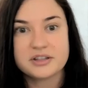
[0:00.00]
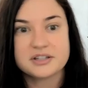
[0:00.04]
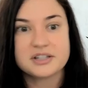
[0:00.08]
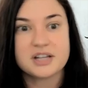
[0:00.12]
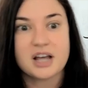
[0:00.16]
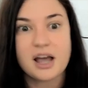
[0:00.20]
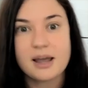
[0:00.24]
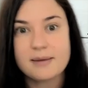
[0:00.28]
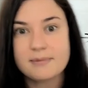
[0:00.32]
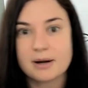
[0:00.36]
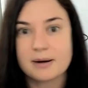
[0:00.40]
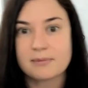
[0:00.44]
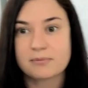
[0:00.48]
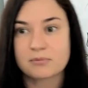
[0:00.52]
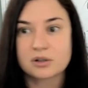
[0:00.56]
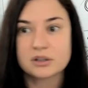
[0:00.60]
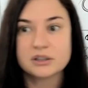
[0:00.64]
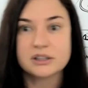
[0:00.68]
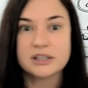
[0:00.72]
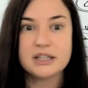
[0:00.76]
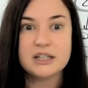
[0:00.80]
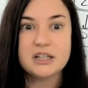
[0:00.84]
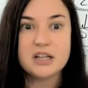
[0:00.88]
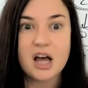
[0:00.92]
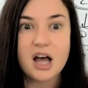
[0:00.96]
the time and I'm
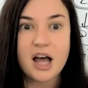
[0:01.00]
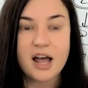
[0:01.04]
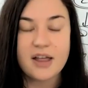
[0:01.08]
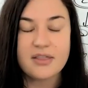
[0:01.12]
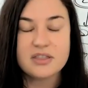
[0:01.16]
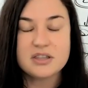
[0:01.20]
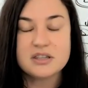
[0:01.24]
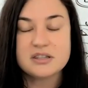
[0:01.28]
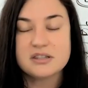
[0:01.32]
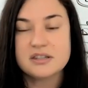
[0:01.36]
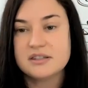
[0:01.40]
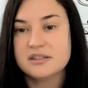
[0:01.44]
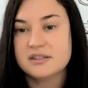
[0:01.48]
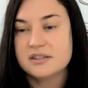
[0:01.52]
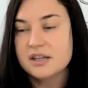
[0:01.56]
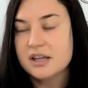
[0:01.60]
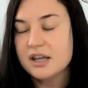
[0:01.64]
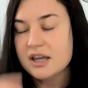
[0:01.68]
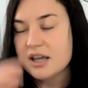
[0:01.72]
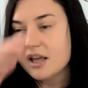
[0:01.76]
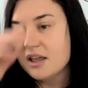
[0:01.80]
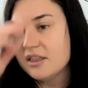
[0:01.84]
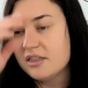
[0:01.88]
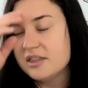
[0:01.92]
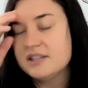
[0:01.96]
really not. This is
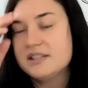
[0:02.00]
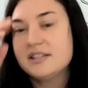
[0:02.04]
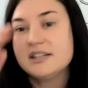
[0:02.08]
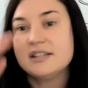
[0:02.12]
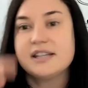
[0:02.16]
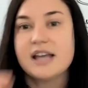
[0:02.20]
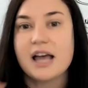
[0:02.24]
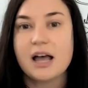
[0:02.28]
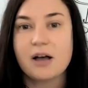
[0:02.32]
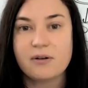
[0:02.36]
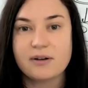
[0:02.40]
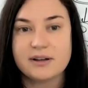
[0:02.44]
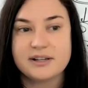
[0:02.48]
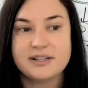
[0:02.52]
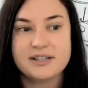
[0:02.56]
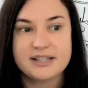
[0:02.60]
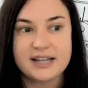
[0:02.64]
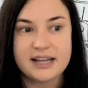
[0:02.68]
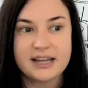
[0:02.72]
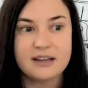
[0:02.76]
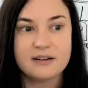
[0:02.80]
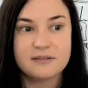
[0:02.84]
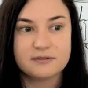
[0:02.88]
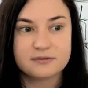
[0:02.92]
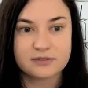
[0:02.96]
this is how I
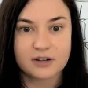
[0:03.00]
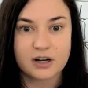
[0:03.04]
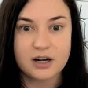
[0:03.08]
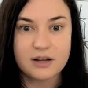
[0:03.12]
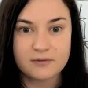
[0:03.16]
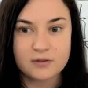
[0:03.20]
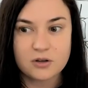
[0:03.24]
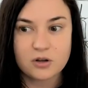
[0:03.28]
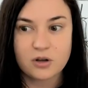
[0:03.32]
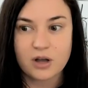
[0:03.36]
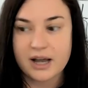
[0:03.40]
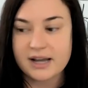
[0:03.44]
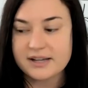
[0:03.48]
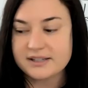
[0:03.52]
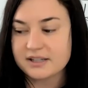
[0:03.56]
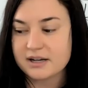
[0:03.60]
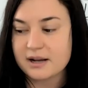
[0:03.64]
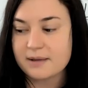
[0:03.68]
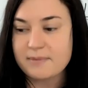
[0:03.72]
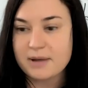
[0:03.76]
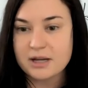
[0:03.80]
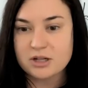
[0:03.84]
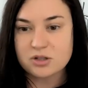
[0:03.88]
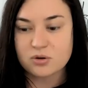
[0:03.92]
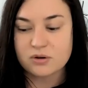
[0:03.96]
stay in front of you guys and
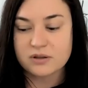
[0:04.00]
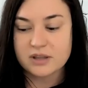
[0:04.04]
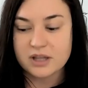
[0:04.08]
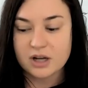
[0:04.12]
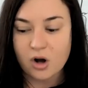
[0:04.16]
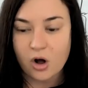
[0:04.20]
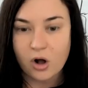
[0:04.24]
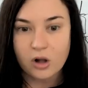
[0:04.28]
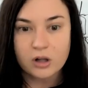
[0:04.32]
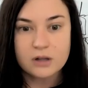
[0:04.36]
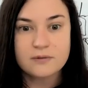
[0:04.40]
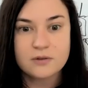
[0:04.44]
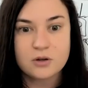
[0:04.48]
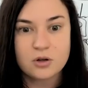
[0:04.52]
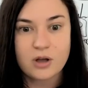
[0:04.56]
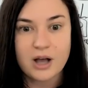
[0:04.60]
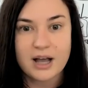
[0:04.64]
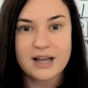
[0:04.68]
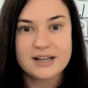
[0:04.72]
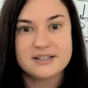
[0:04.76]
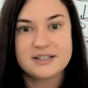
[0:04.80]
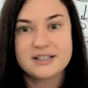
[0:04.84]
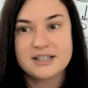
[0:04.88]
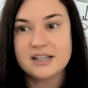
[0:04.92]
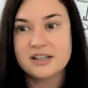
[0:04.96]
I make sure that all of you
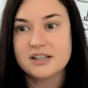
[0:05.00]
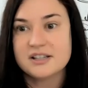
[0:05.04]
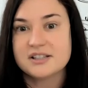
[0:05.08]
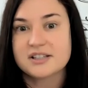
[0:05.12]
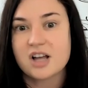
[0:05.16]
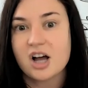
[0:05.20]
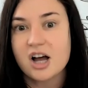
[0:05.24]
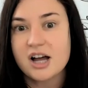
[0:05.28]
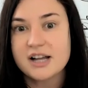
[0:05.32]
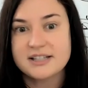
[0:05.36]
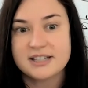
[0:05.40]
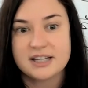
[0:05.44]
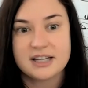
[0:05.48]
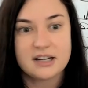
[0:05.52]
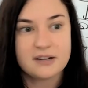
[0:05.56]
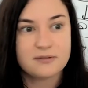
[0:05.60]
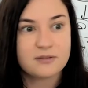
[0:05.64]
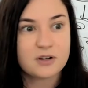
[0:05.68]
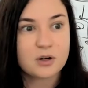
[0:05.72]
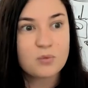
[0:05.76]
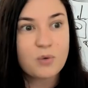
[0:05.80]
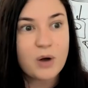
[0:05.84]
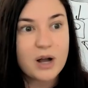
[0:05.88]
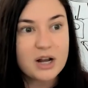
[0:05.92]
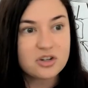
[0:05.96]
guys see this content. If
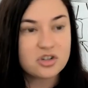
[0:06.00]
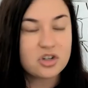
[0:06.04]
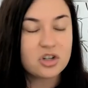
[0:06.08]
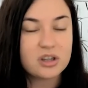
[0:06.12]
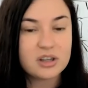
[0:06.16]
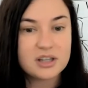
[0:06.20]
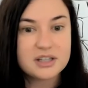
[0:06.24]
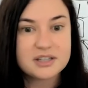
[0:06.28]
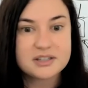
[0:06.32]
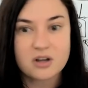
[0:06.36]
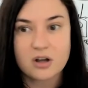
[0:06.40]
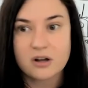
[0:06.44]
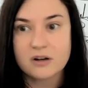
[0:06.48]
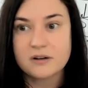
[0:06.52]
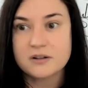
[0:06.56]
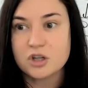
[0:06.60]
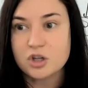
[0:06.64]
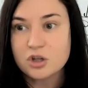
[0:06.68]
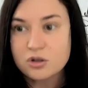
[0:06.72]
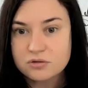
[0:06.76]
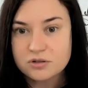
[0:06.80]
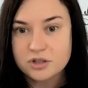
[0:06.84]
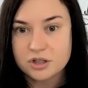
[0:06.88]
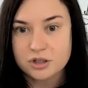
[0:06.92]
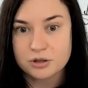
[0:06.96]
you're watching this on
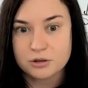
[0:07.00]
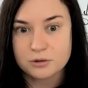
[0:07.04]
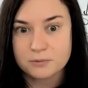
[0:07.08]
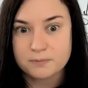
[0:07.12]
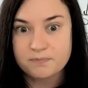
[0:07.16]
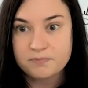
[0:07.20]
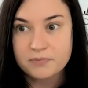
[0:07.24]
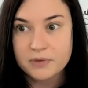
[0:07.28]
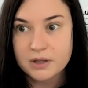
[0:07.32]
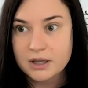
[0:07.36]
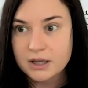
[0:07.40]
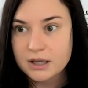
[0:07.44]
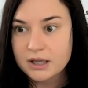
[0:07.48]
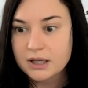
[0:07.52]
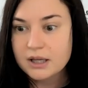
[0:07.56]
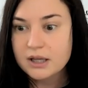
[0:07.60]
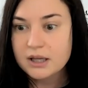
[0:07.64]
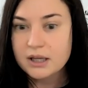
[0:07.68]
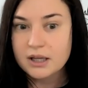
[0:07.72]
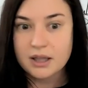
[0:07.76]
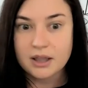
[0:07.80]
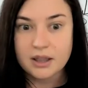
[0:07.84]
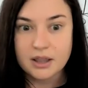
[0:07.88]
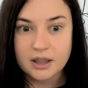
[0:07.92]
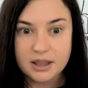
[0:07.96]
YouTube,
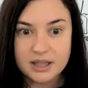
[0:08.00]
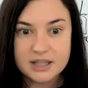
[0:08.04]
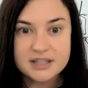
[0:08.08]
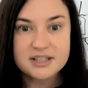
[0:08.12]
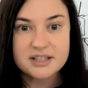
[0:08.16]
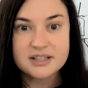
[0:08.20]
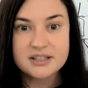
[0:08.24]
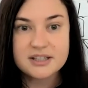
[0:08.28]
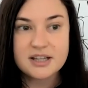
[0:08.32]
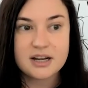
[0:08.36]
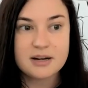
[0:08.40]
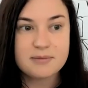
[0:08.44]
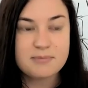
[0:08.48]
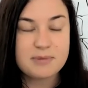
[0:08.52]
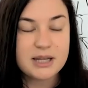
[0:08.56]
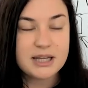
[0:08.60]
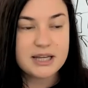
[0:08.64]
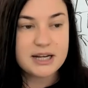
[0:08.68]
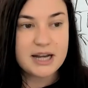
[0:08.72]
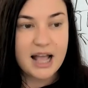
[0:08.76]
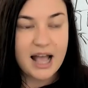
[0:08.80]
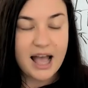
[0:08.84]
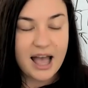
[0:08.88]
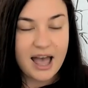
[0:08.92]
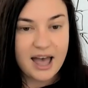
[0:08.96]
this is going to be
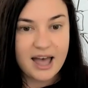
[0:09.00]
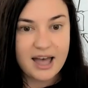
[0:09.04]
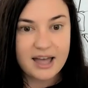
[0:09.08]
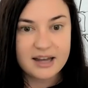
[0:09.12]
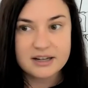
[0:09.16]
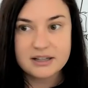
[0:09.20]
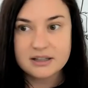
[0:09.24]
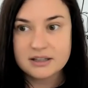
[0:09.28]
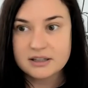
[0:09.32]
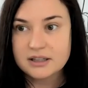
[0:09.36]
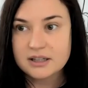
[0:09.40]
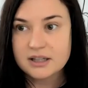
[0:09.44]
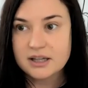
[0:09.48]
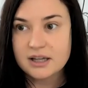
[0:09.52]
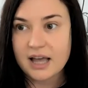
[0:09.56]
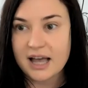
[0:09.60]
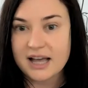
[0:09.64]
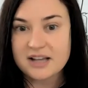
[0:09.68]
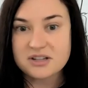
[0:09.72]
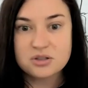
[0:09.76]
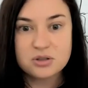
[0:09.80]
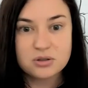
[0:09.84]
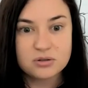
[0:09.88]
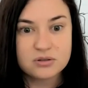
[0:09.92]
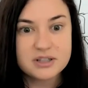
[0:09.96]
an ad
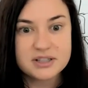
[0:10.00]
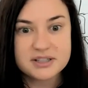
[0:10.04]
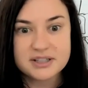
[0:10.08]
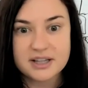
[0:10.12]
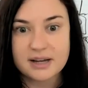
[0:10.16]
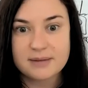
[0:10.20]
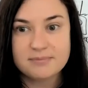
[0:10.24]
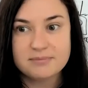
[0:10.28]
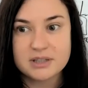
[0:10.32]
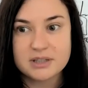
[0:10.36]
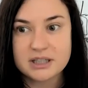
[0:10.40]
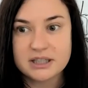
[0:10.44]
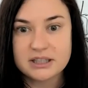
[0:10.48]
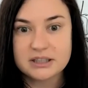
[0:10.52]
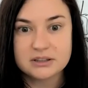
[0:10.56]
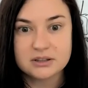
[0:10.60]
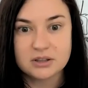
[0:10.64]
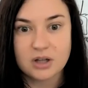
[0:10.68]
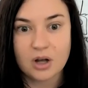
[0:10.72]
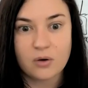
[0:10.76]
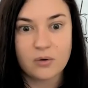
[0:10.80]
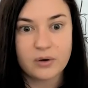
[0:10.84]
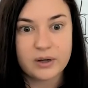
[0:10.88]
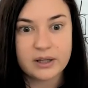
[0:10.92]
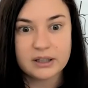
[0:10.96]
as soon as I'm done
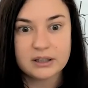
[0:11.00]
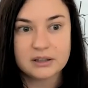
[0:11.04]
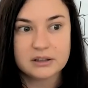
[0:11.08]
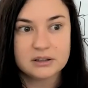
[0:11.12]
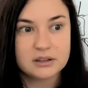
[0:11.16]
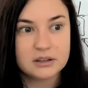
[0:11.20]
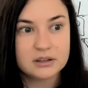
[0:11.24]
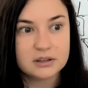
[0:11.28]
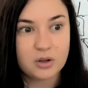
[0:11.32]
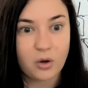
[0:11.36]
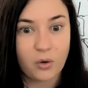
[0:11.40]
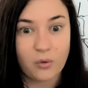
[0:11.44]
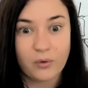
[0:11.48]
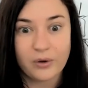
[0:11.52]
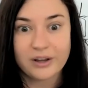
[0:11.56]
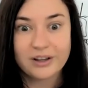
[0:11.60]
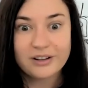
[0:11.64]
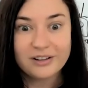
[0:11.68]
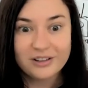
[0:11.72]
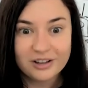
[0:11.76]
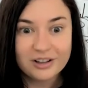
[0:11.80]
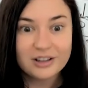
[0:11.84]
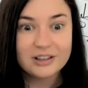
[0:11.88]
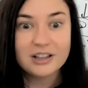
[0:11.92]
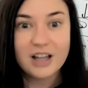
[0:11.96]
going
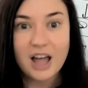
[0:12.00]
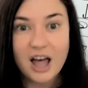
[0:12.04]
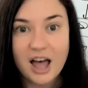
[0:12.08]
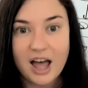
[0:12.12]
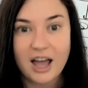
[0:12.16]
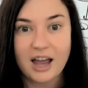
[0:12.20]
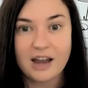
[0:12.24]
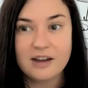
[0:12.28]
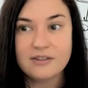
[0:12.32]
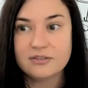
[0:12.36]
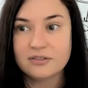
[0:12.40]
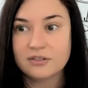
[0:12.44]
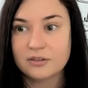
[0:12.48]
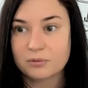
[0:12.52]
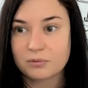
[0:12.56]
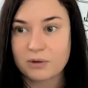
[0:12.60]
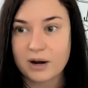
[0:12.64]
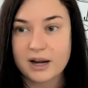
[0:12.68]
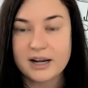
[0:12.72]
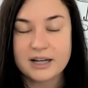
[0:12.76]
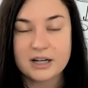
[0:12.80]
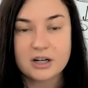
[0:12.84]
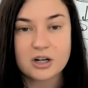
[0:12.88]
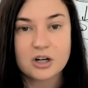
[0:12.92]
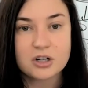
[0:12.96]
going live
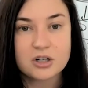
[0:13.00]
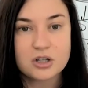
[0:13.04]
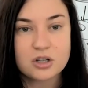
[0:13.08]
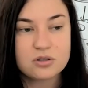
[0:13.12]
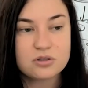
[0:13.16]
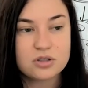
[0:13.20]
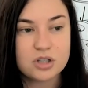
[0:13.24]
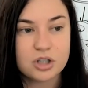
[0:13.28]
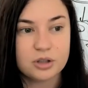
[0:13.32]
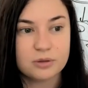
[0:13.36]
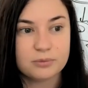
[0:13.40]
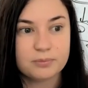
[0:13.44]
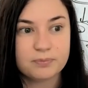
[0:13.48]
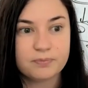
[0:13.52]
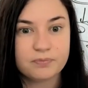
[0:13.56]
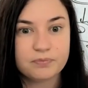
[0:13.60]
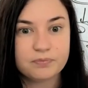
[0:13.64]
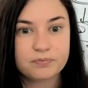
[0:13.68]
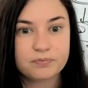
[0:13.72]
right here on YouTube